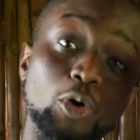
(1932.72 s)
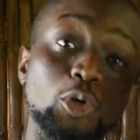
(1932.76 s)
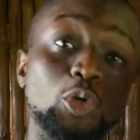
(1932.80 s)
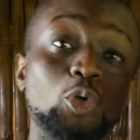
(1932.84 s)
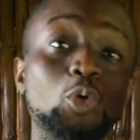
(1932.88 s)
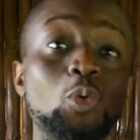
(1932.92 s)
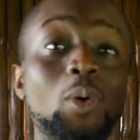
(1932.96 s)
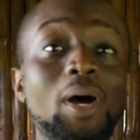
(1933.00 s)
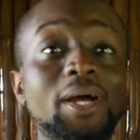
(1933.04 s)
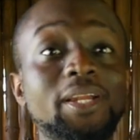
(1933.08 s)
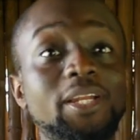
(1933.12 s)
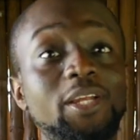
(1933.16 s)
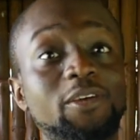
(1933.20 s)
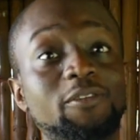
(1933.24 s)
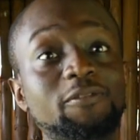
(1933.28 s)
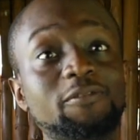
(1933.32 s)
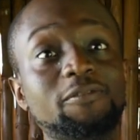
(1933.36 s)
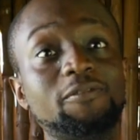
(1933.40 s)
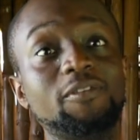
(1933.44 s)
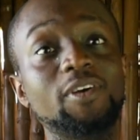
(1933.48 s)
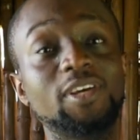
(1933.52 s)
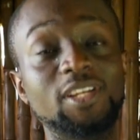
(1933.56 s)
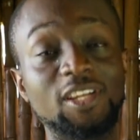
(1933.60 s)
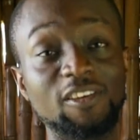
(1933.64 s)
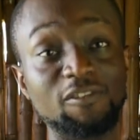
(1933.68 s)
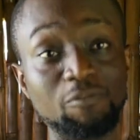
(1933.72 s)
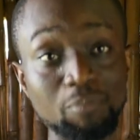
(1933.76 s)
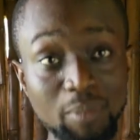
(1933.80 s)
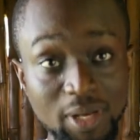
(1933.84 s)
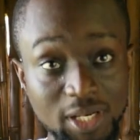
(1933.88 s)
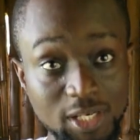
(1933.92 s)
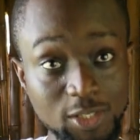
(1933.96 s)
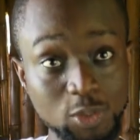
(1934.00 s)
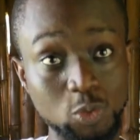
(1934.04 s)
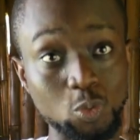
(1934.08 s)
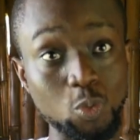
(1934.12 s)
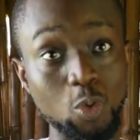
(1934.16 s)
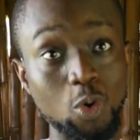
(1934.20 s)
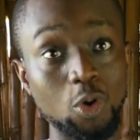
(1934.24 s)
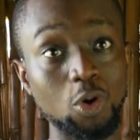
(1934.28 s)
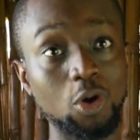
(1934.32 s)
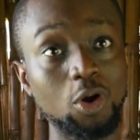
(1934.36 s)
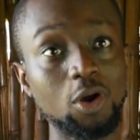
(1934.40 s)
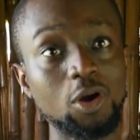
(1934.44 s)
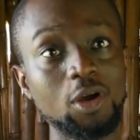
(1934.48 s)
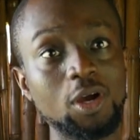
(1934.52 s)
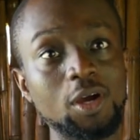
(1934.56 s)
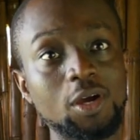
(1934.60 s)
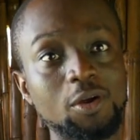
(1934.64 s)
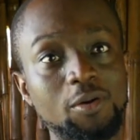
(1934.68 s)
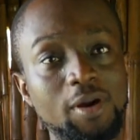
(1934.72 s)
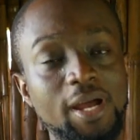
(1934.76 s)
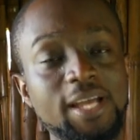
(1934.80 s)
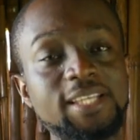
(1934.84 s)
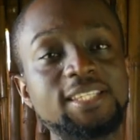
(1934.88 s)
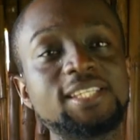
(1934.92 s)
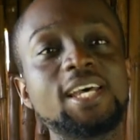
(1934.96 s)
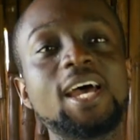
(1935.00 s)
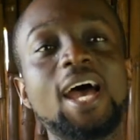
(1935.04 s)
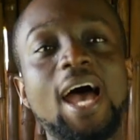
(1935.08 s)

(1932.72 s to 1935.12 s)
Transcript: you and they've made it work, right?